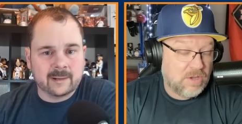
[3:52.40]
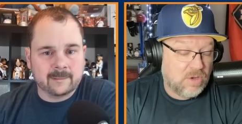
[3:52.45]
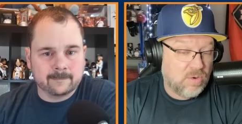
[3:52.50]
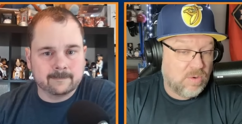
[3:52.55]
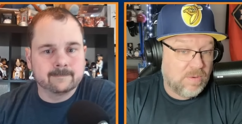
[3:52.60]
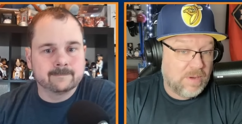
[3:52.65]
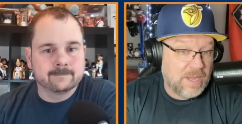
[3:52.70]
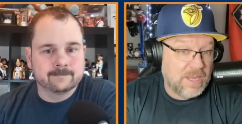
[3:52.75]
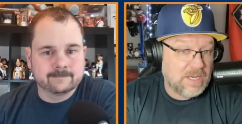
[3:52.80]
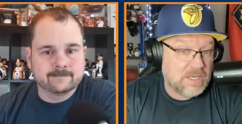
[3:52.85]
Speaker 1: right.
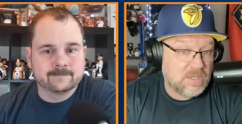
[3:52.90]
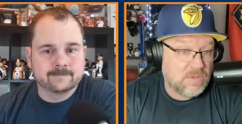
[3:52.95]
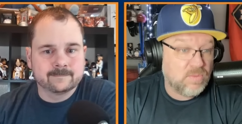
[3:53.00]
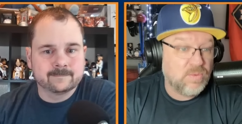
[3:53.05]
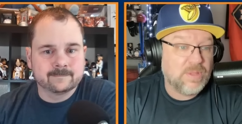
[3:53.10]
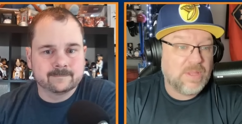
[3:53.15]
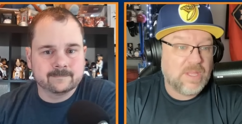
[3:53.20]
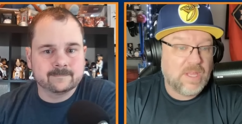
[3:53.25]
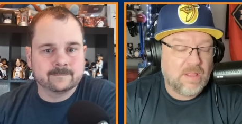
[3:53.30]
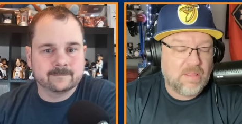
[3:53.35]
correct?
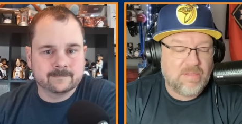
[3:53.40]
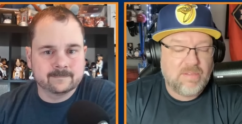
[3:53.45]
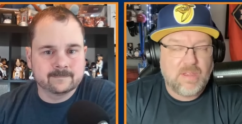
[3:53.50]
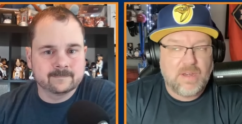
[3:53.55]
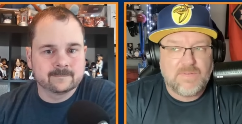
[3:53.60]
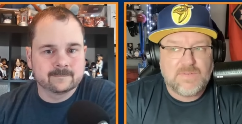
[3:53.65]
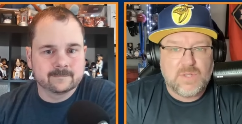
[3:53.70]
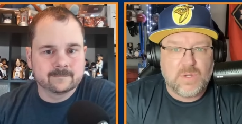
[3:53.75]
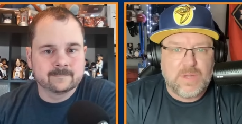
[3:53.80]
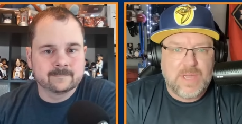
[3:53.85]
With the mm-hmm.
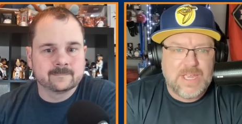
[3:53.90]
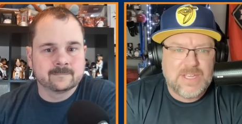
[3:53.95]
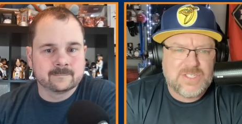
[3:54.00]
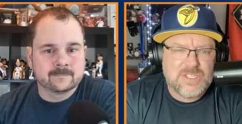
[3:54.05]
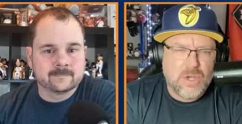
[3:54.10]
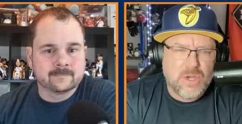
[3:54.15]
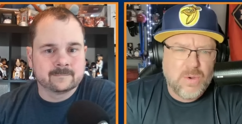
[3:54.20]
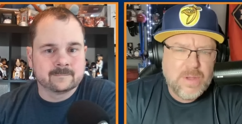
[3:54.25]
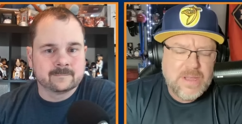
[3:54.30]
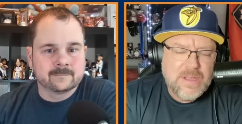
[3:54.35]
incentives. Mm-hmm. Okay.
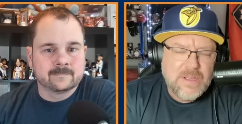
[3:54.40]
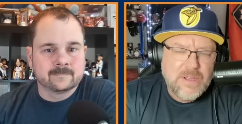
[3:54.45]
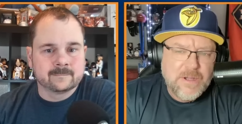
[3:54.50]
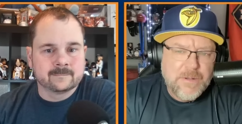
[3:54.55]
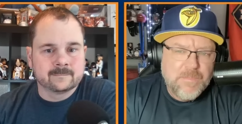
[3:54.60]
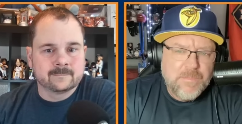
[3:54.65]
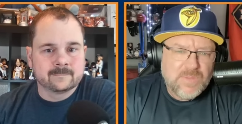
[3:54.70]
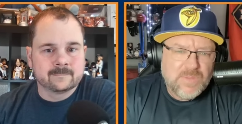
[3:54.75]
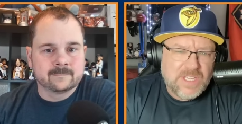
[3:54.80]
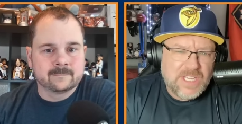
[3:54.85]
So
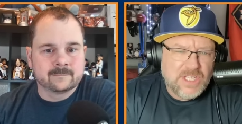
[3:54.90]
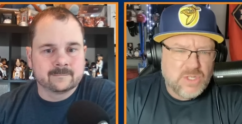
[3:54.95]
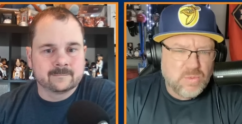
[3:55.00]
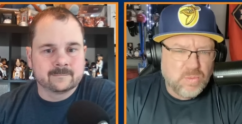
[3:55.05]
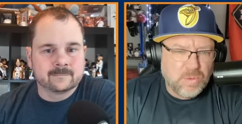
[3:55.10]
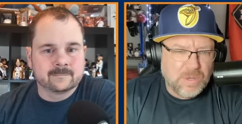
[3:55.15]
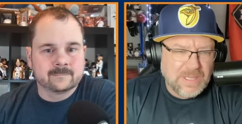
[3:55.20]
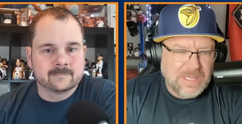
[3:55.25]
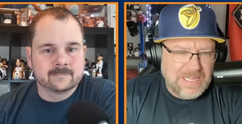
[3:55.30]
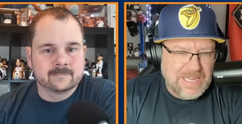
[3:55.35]
it's
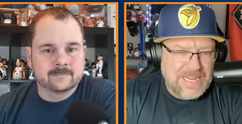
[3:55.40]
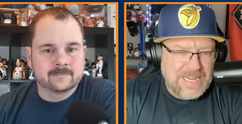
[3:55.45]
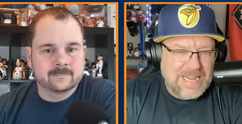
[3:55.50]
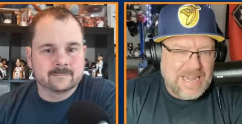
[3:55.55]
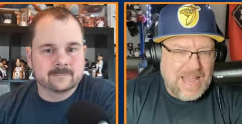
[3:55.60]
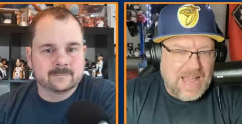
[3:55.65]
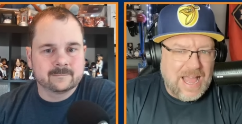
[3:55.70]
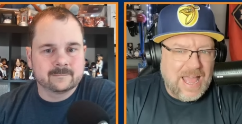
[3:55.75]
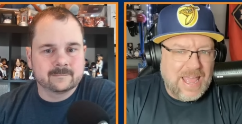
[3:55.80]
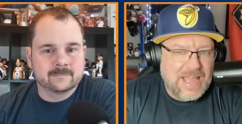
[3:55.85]
really
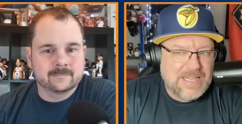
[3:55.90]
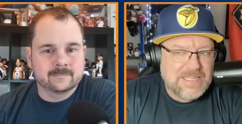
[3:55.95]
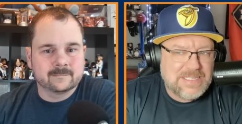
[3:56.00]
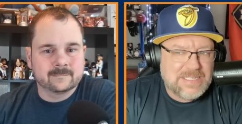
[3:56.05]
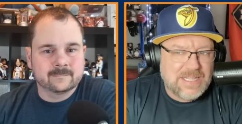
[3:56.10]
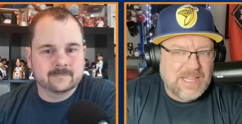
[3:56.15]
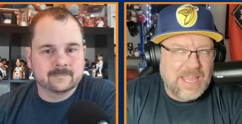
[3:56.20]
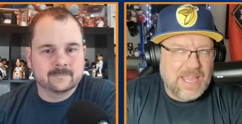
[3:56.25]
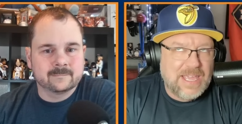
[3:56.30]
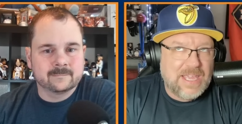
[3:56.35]
not
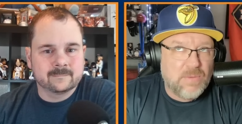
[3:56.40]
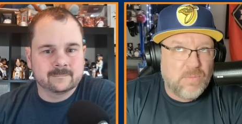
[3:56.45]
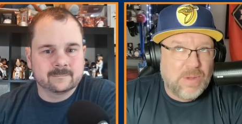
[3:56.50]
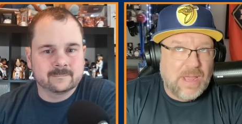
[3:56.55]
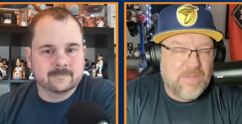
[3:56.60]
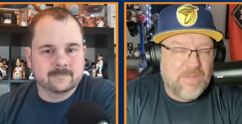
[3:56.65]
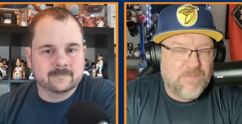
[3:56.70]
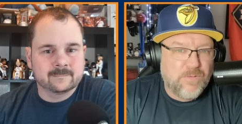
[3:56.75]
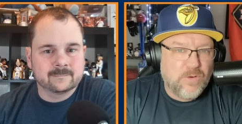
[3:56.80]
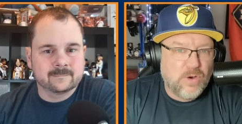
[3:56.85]
like when
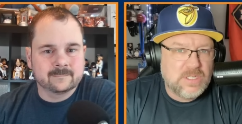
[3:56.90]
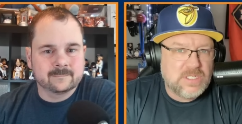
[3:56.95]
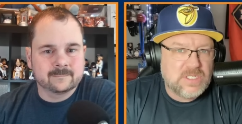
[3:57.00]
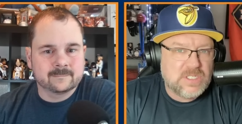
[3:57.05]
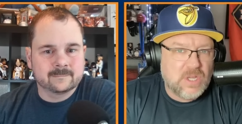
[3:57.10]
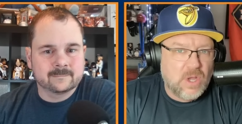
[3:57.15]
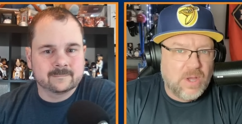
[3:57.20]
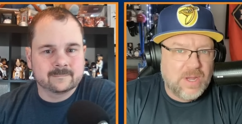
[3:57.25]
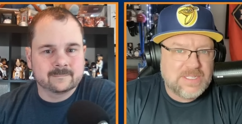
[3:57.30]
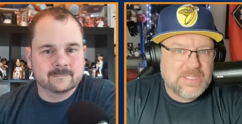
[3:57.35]
I first
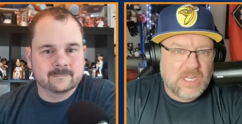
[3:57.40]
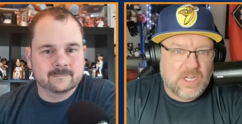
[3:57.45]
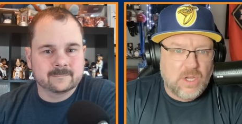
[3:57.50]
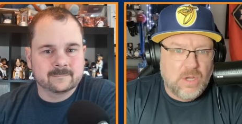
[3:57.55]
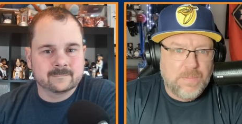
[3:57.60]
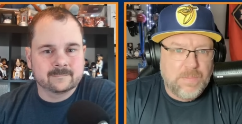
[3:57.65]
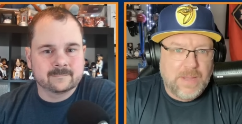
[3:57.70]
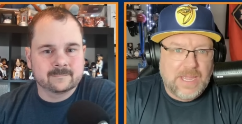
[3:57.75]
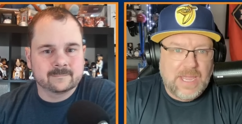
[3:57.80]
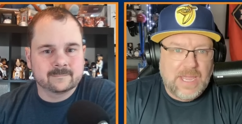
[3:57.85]
saw it, I was
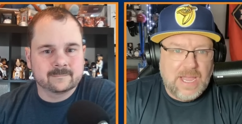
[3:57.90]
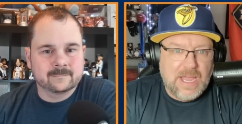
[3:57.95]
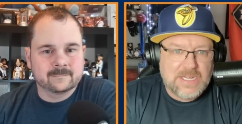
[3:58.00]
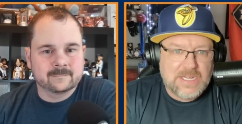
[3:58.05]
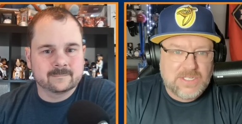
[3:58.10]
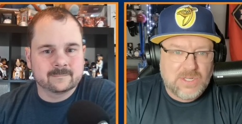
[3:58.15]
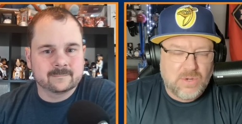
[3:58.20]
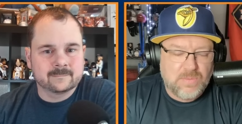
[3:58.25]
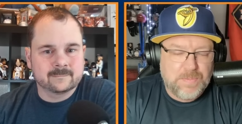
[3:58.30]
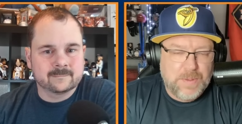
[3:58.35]
like, oh my
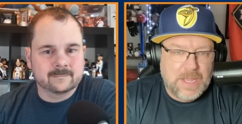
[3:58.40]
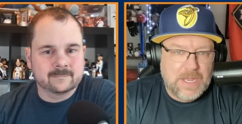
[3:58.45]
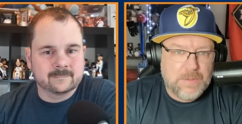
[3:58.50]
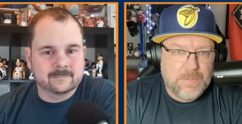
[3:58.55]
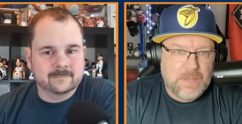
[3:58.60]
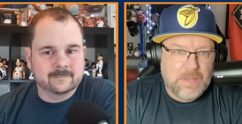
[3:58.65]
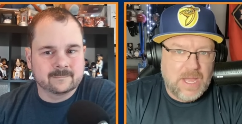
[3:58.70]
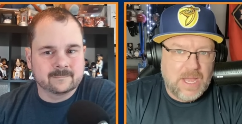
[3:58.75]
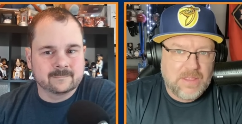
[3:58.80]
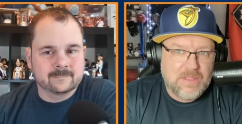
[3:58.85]
gosh, they're paying
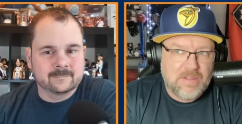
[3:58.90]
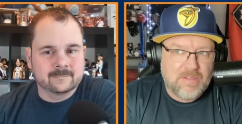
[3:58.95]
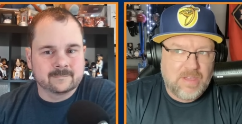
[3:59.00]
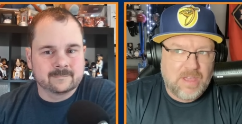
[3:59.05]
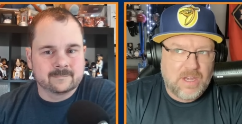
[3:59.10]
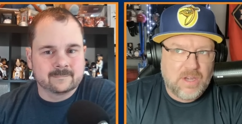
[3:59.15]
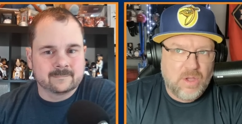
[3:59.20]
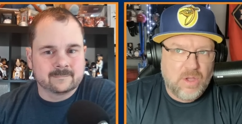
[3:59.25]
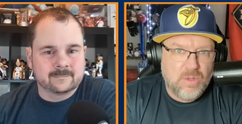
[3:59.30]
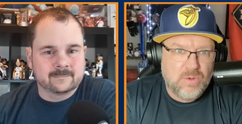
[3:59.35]
them a lot. I was
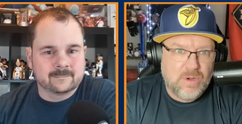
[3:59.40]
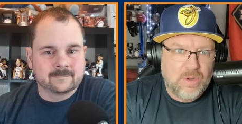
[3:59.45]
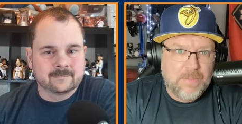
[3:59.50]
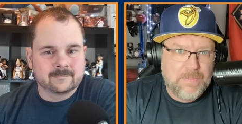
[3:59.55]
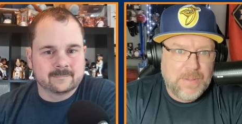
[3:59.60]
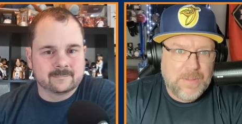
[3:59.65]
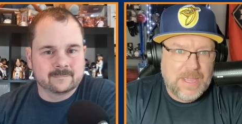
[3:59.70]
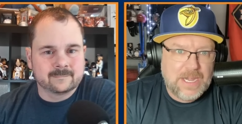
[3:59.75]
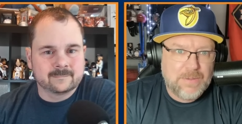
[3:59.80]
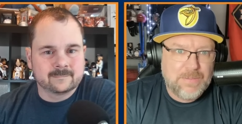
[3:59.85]
like, no, they're not paying